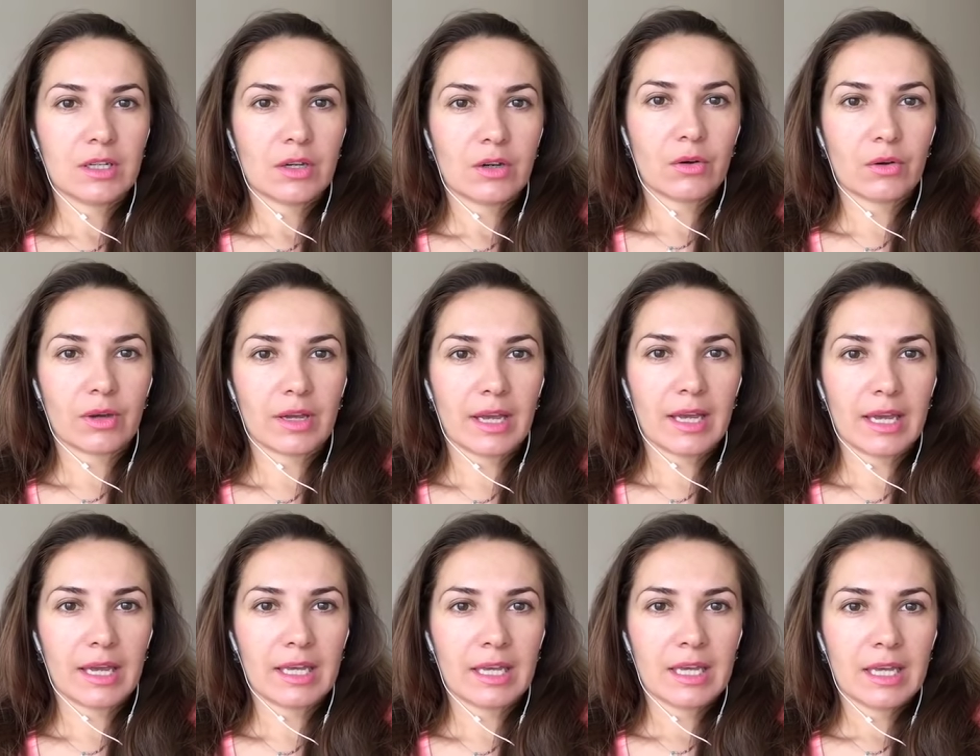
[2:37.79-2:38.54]

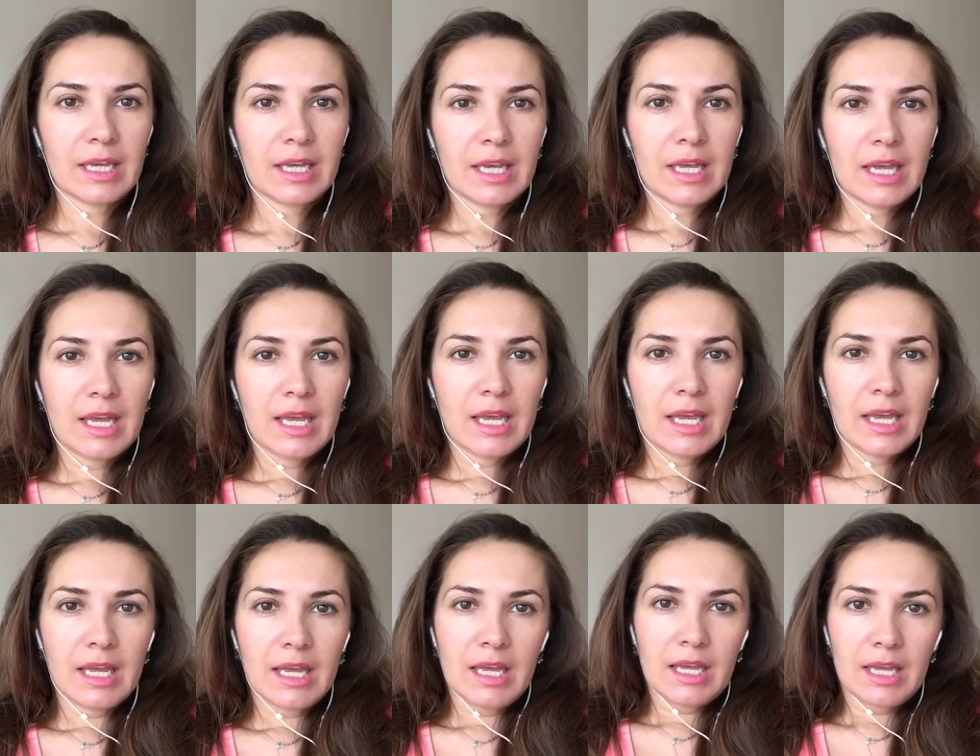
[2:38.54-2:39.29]
Okay.
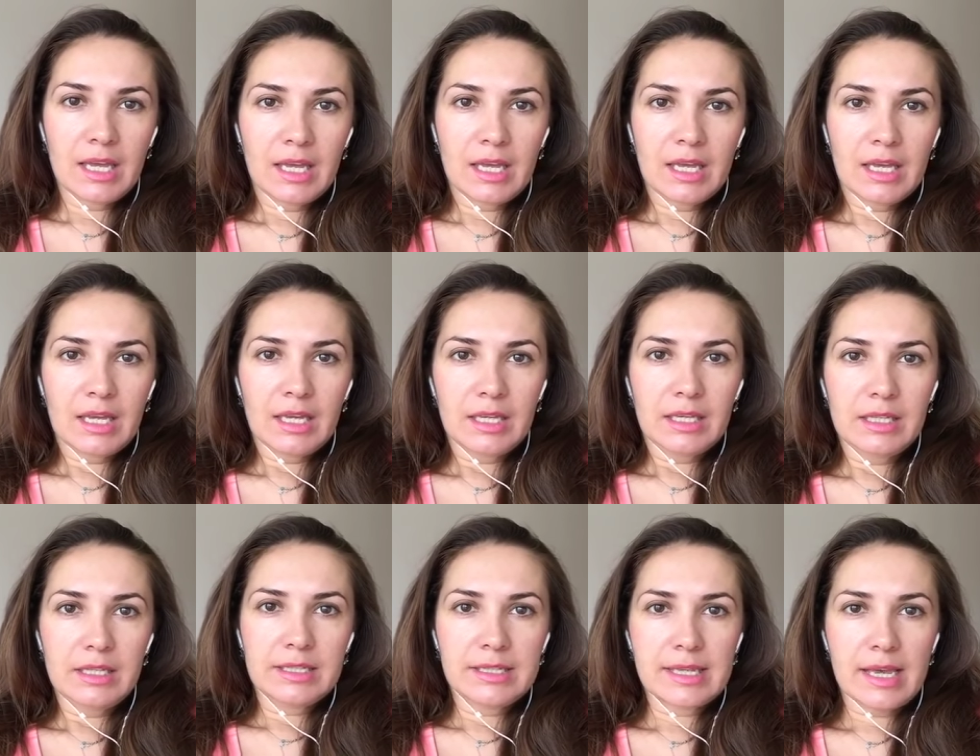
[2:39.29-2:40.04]

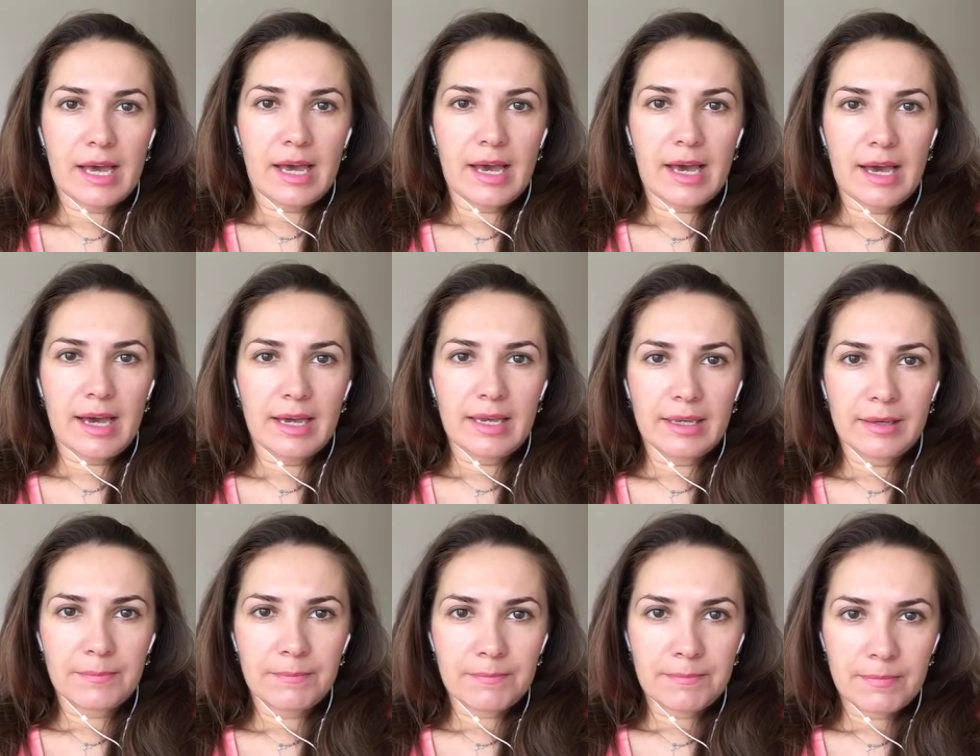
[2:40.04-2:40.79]
Isa, hi.